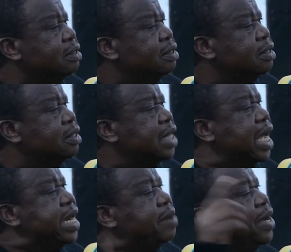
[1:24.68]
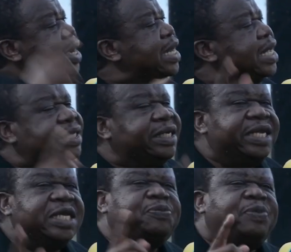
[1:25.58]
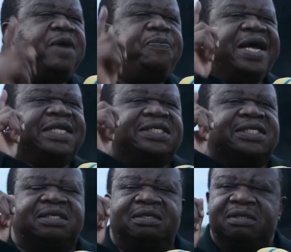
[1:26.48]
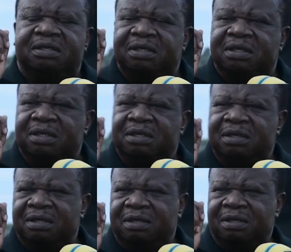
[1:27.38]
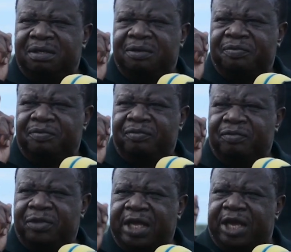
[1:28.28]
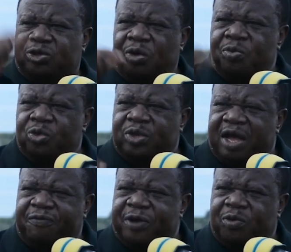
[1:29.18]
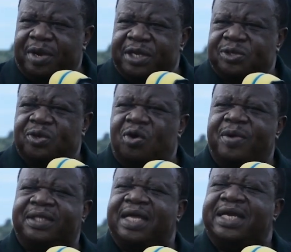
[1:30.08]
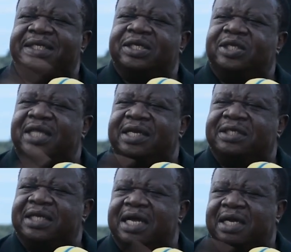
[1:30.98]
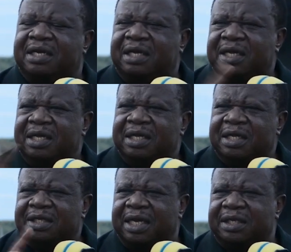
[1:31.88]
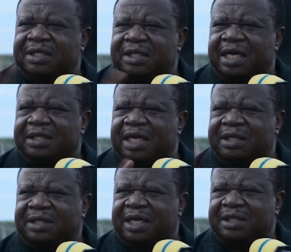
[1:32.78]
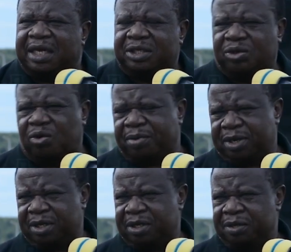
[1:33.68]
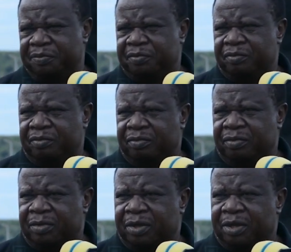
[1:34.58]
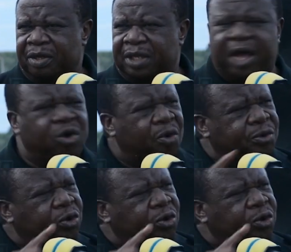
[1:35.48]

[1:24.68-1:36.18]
your decision with evidence. Stop mixing leadership with securing the country. There is a lineup of things that we agreed to work on for the betterment of this country. But the problem is some of you are becoming like stumbling blocks. You have